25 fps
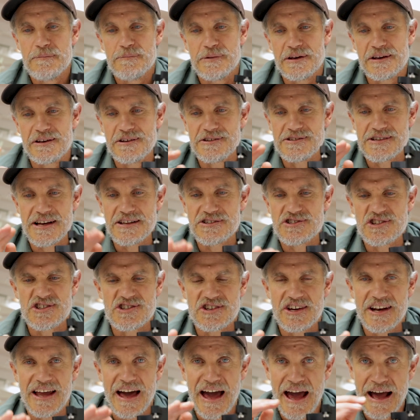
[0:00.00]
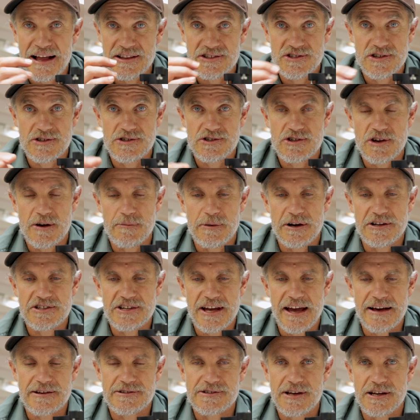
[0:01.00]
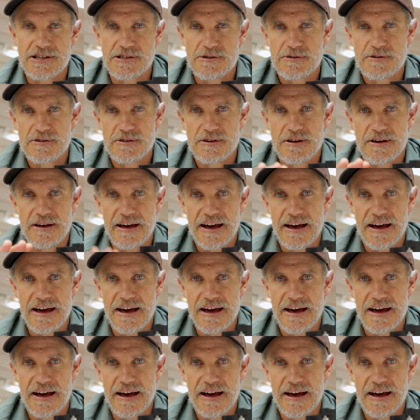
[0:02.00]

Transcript: because that's just going to add to so much excess